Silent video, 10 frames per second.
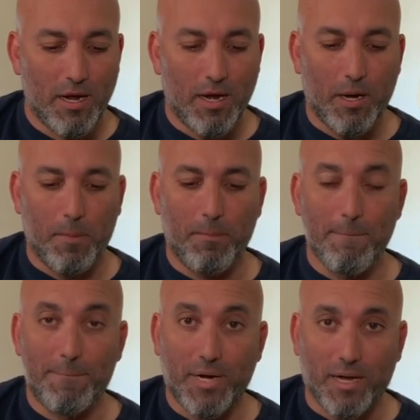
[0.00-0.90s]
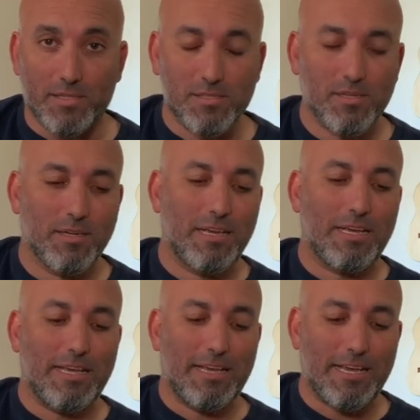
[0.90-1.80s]
But
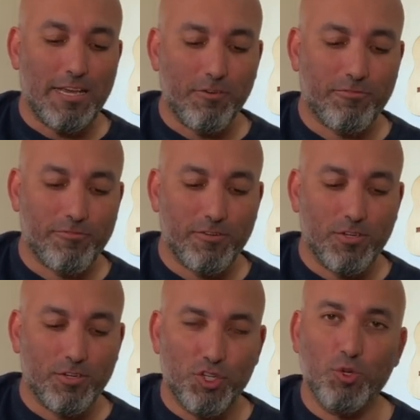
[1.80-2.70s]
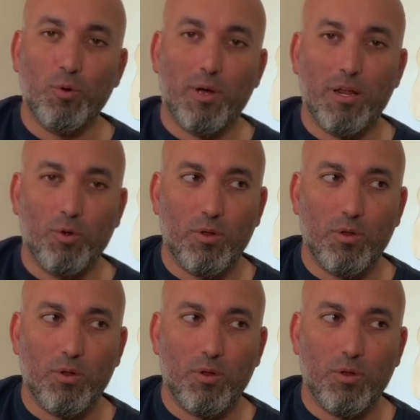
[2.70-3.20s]
if you